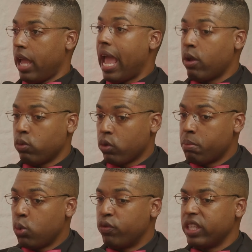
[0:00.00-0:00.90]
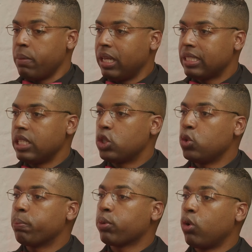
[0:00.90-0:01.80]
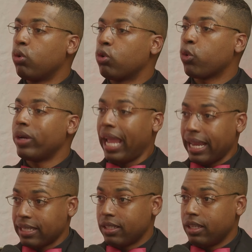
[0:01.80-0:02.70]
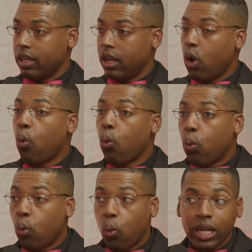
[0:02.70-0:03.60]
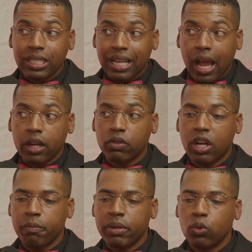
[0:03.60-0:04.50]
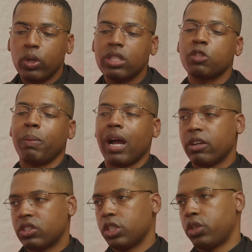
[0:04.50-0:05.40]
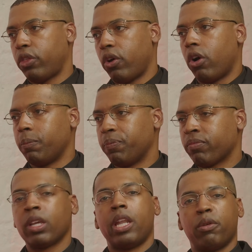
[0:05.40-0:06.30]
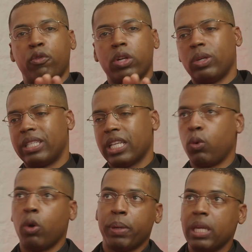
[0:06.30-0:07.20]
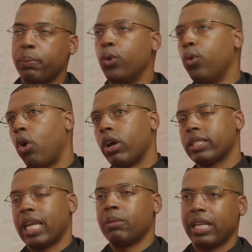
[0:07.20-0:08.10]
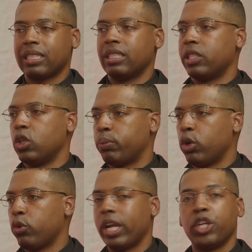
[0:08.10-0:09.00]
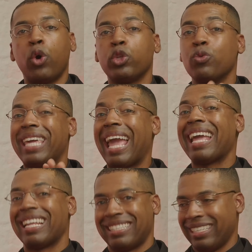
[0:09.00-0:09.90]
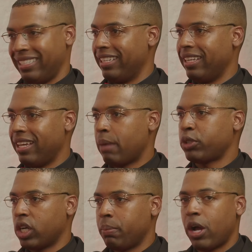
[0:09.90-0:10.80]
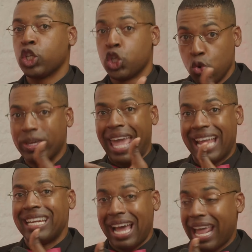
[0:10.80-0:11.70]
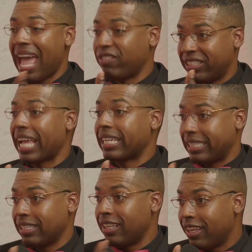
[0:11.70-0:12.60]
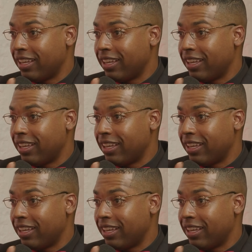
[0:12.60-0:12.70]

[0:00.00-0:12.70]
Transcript: and remove the ability to procreate? What kind of government would inspire such a thought? Now, before anyone says, well, people who are same-sex and still procreate, no, you can't. I'm talking about you cannot have sex